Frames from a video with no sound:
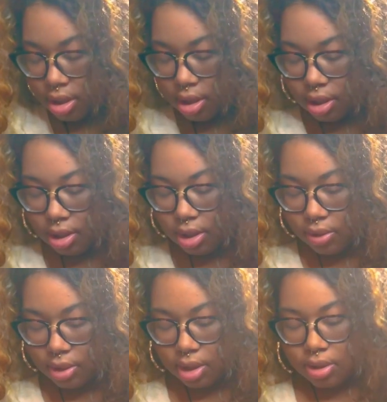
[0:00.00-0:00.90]
it's
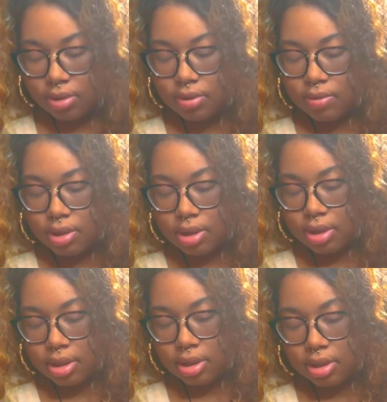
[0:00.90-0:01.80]
so cute what's
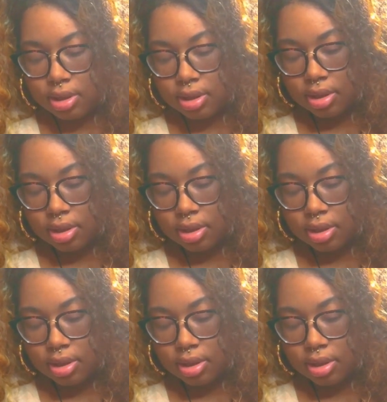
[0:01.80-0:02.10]
this